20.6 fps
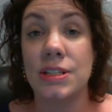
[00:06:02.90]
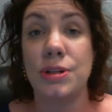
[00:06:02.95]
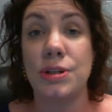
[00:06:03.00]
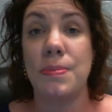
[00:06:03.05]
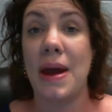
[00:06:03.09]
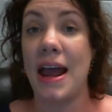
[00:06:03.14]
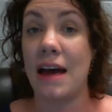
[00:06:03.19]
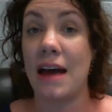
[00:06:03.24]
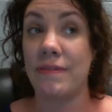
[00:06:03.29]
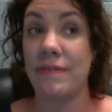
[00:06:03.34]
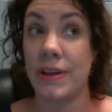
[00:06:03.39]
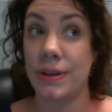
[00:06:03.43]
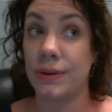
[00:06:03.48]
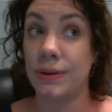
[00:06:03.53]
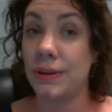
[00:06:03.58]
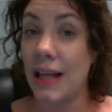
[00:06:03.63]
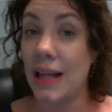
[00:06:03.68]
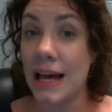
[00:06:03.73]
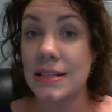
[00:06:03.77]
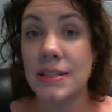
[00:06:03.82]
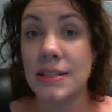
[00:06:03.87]
you may have other
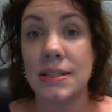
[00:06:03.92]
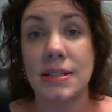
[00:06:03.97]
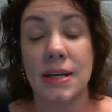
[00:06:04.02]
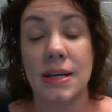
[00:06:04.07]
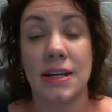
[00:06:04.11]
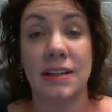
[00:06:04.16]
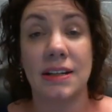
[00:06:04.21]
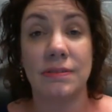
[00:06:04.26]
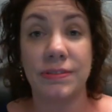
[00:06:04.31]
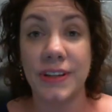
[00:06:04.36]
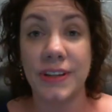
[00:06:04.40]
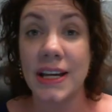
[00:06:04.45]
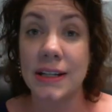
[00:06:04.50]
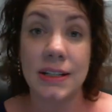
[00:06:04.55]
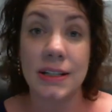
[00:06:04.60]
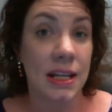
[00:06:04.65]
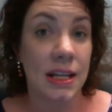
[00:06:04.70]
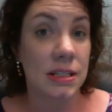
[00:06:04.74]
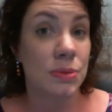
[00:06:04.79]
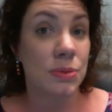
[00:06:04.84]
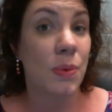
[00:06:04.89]
classes that conflict,
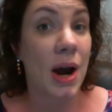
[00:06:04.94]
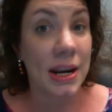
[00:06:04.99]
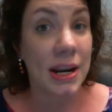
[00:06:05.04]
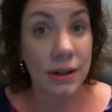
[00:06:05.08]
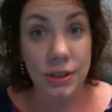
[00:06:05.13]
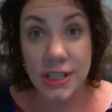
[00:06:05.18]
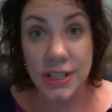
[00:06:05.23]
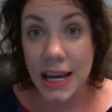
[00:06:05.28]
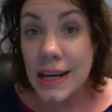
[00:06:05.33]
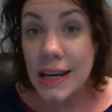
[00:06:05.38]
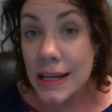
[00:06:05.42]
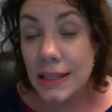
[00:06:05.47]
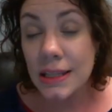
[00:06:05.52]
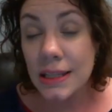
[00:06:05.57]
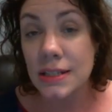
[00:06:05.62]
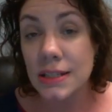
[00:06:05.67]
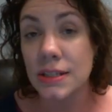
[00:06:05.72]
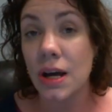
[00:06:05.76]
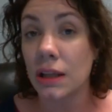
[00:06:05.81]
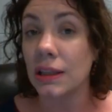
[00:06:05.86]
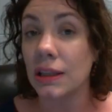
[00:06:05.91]
and that's why you're taking
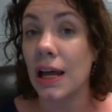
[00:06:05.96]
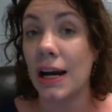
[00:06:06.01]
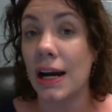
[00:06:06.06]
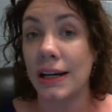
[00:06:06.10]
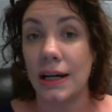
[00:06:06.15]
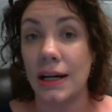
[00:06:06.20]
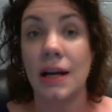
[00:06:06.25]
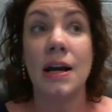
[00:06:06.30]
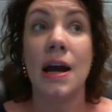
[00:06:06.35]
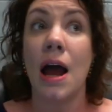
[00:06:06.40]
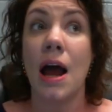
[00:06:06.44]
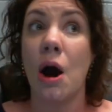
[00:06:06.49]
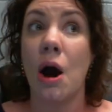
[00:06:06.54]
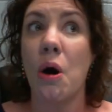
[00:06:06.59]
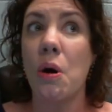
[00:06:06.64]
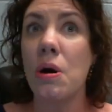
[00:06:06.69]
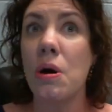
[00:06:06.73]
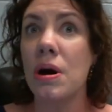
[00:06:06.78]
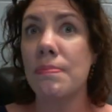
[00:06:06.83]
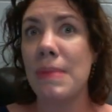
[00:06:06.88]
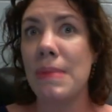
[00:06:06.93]
this online.
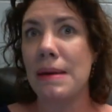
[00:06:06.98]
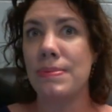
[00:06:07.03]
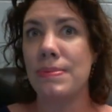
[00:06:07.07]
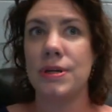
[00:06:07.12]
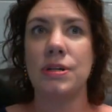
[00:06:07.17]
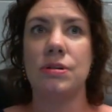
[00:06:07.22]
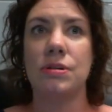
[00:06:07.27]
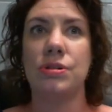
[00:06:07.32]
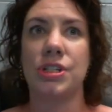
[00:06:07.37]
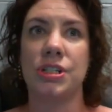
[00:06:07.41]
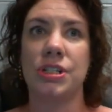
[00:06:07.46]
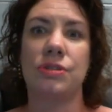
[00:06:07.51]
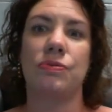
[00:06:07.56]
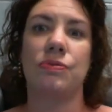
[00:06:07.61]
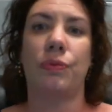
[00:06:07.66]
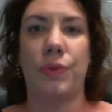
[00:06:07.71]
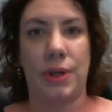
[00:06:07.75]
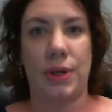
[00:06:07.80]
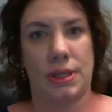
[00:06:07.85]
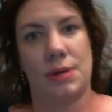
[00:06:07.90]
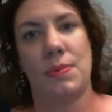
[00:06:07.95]
Or maybe you just
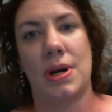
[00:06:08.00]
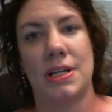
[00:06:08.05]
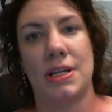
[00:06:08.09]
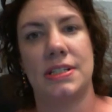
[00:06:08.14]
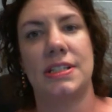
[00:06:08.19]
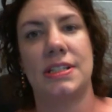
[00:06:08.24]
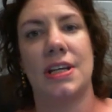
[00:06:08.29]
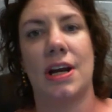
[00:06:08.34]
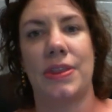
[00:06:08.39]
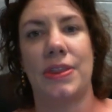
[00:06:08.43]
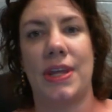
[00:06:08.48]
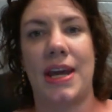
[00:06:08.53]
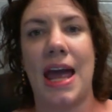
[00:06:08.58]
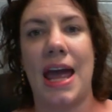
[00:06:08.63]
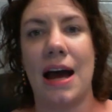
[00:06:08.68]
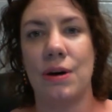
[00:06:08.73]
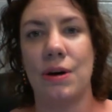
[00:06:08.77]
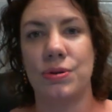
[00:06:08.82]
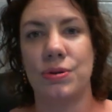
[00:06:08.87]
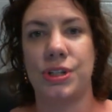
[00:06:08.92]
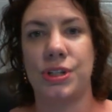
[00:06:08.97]
really want to sit on the
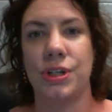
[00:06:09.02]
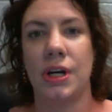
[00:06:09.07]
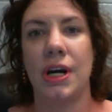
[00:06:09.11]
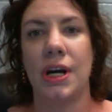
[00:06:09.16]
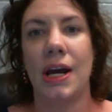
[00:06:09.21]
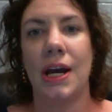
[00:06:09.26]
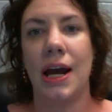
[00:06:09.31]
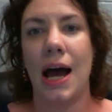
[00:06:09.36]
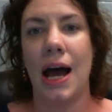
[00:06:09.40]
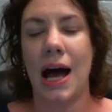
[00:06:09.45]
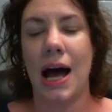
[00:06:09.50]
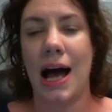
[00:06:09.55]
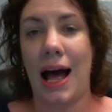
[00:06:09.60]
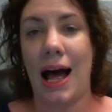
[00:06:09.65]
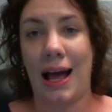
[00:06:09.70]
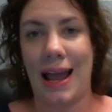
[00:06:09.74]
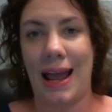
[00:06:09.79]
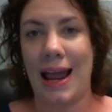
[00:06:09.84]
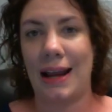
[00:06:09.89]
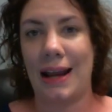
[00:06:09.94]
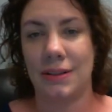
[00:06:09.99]
couch
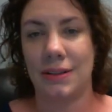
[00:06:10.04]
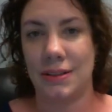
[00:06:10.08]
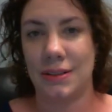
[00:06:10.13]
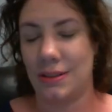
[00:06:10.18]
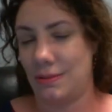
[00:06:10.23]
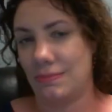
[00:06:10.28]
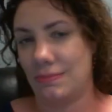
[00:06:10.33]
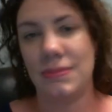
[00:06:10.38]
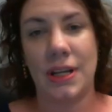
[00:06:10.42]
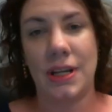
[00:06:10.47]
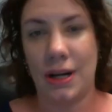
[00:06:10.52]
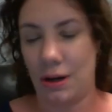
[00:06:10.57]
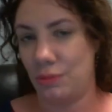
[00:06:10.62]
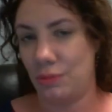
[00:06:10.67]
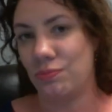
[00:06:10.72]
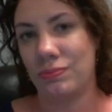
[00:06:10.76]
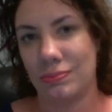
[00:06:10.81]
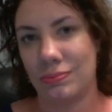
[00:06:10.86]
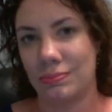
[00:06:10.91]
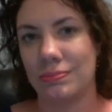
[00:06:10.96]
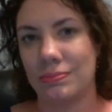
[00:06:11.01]
and, you know,
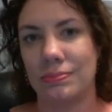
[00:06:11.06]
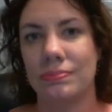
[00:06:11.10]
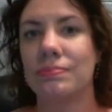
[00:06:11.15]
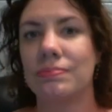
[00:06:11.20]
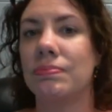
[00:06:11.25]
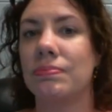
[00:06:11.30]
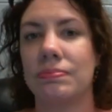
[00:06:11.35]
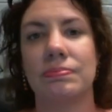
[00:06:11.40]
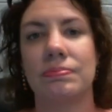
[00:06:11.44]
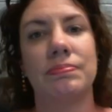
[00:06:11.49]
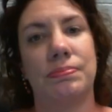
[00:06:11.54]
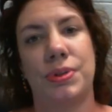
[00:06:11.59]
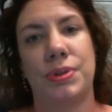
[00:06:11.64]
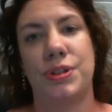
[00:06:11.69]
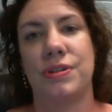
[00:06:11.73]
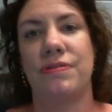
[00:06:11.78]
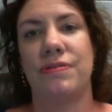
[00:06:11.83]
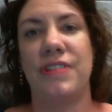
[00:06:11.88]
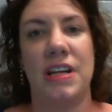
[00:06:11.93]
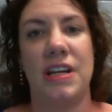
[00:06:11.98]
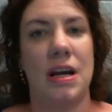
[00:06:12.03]
put
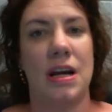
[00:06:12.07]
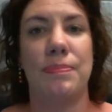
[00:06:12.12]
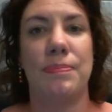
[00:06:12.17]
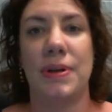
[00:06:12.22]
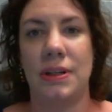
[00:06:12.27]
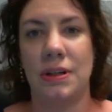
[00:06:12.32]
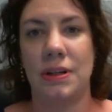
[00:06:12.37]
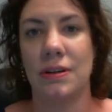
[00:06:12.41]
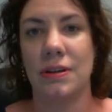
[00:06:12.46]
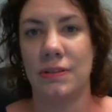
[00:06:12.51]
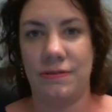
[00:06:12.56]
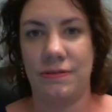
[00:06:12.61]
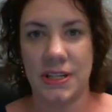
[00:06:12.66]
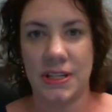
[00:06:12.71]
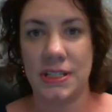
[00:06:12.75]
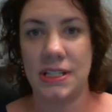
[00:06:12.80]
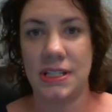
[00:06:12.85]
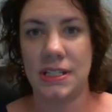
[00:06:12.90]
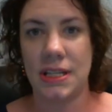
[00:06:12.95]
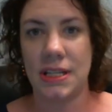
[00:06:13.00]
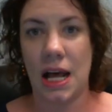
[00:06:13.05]
your feet up in your
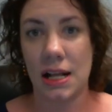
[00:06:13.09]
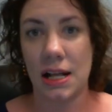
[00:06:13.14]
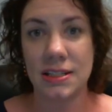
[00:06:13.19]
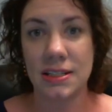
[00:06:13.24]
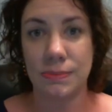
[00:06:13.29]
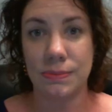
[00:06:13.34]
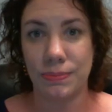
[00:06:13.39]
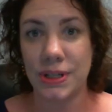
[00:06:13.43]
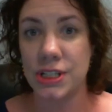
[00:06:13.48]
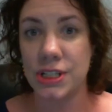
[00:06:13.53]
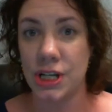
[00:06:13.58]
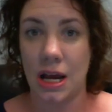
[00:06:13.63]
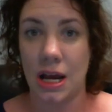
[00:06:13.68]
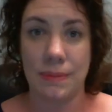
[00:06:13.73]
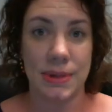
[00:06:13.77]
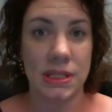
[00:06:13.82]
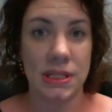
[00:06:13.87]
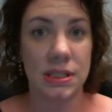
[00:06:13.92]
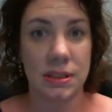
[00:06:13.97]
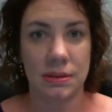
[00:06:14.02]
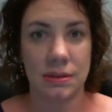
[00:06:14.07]
fuzzy socks and
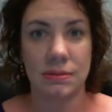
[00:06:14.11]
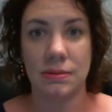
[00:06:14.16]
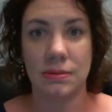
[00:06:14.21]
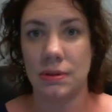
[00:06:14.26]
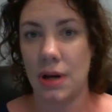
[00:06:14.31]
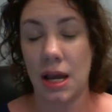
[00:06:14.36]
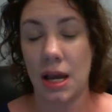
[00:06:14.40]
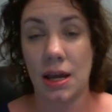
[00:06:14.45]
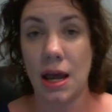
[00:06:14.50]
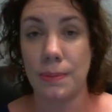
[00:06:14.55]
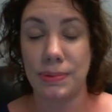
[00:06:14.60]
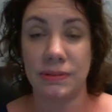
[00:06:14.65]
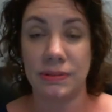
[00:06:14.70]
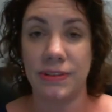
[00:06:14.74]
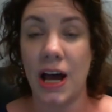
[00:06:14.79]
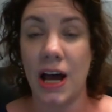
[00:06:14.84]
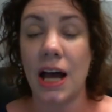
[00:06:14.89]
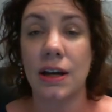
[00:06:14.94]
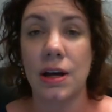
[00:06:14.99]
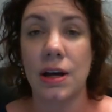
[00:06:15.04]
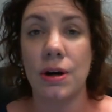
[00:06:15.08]
pajamas and a cup of
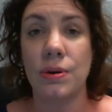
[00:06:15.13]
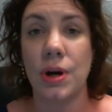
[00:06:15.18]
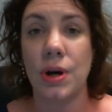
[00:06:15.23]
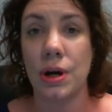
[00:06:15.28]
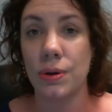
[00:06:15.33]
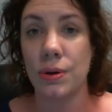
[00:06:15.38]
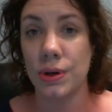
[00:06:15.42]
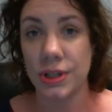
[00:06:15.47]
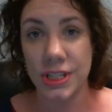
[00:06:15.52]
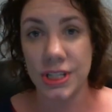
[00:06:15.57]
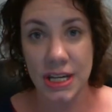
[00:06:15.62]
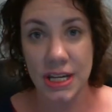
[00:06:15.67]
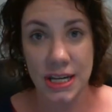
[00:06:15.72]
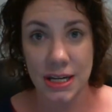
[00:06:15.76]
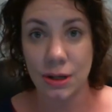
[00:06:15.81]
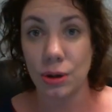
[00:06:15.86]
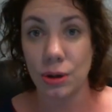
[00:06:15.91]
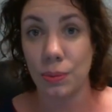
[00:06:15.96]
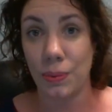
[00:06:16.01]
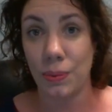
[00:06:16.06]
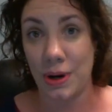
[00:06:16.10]
hot cocoa or tea
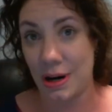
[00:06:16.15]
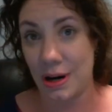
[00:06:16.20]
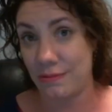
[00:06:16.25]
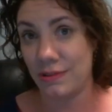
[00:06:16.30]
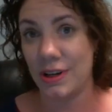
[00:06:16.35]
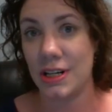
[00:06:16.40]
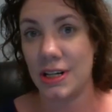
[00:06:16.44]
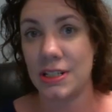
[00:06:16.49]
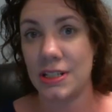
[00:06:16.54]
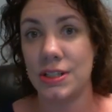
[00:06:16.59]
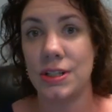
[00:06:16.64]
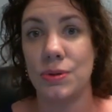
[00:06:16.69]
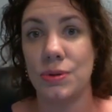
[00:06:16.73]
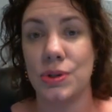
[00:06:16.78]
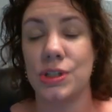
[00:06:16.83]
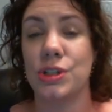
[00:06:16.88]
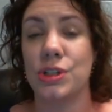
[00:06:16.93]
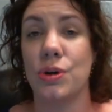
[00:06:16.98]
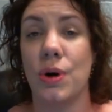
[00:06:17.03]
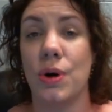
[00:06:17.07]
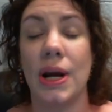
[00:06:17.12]
or whatever it is you
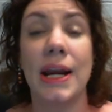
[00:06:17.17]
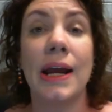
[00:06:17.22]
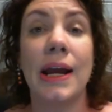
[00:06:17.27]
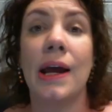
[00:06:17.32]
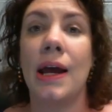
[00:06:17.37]
enjoy,